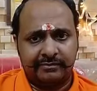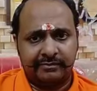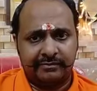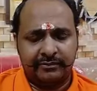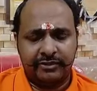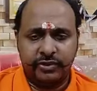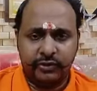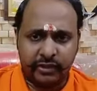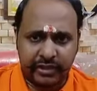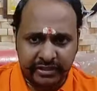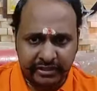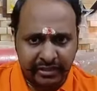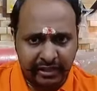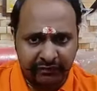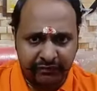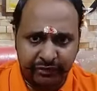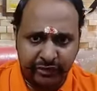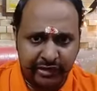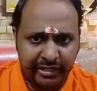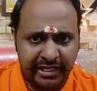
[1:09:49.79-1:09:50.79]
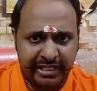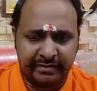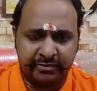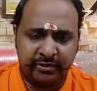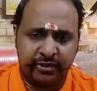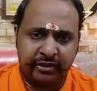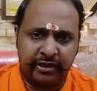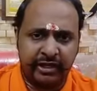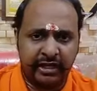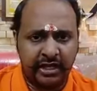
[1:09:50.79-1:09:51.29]
Yourself you are
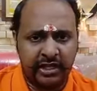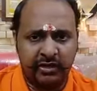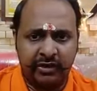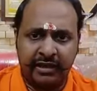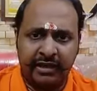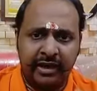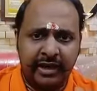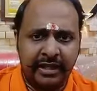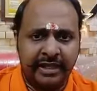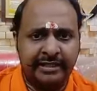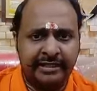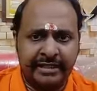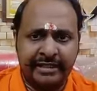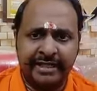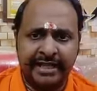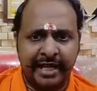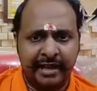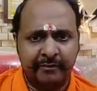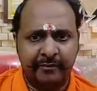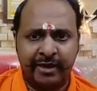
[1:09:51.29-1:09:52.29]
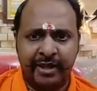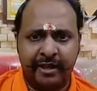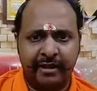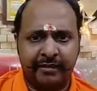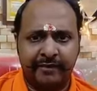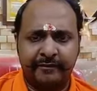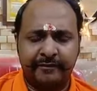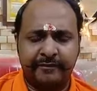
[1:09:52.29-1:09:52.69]
exploring and you are learning that game, na?